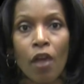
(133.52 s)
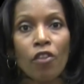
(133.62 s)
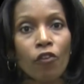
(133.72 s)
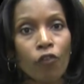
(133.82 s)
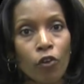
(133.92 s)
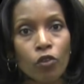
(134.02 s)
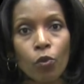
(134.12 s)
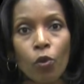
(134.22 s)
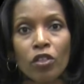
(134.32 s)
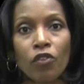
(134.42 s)
The first
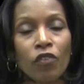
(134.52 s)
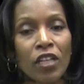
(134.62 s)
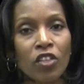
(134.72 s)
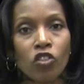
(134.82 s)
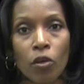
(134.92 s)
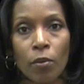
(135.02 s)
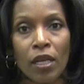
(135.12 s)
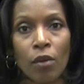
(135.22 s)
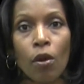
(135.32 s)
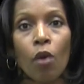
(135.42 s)
war defeated
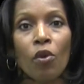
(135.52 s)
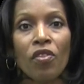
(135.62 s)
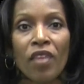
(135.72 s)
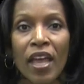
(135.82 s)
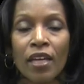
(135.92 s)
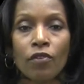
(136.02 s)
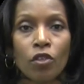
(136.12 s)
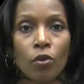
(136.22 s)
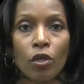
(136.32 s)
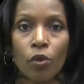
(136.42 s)
Germany with
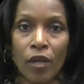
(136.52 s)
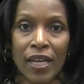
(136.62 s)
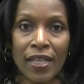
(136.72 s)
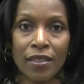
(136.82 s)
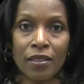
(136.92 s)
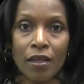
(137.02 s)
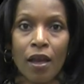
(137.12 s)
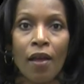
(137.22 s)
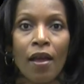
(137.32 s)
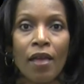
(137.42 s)
-2 ingredients.
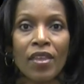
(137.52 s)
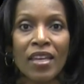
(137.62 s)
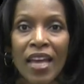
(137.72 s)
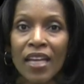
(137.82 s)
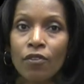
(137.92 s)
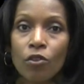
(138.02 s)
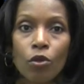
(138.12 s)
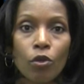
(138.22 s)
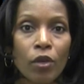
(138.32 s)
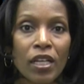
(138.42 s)
The -2
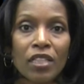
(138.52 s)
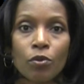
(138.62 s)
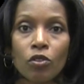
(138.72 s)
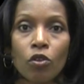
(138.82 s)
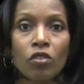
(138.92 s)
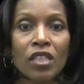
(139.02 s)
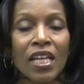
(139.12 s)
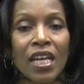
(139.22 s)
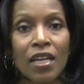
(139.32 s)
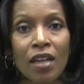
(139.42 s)
ingredients resulted in
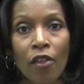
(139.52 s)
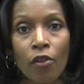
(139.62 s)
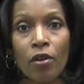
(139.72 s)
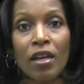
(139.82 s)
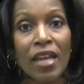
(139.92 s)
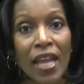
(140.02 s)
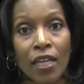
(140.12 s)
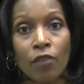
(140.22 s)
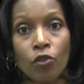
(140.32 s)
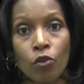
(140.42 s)
another
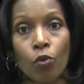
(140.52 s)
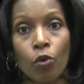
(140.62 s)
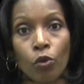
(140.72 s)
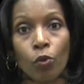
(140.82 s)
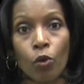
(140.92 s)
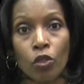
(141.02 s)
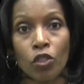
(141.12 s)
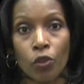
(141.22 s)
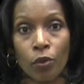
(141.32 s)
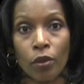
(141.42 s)
-2 World War
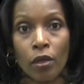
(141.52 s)
II.